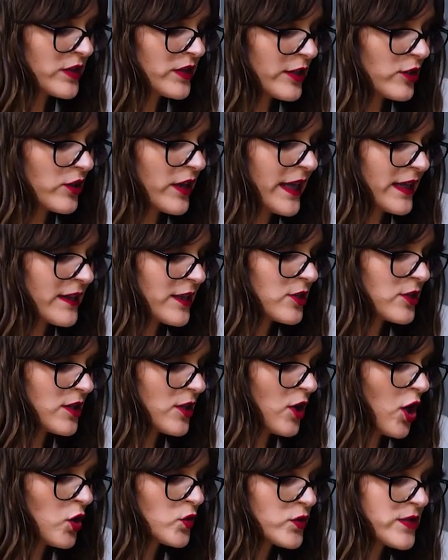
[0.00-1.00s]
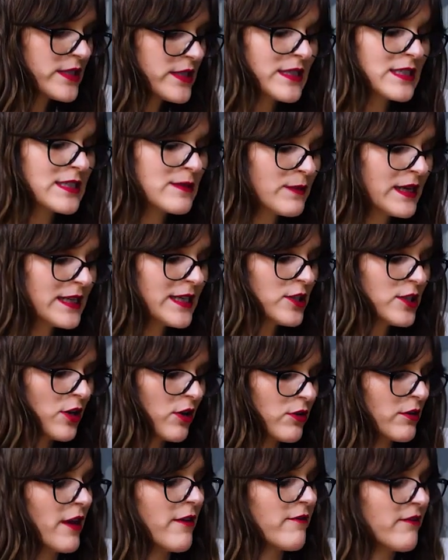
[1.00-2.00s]
They're like little Hostess mini
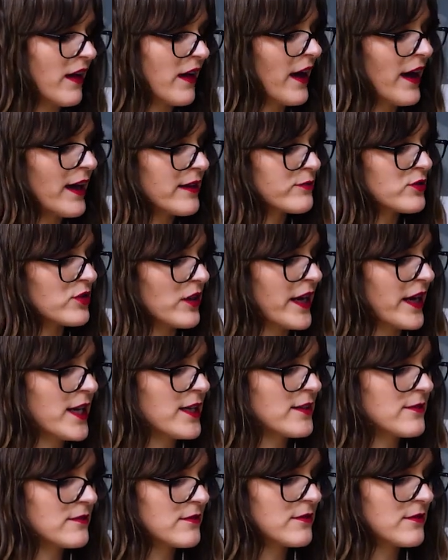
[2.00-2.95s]
donut vibes, right?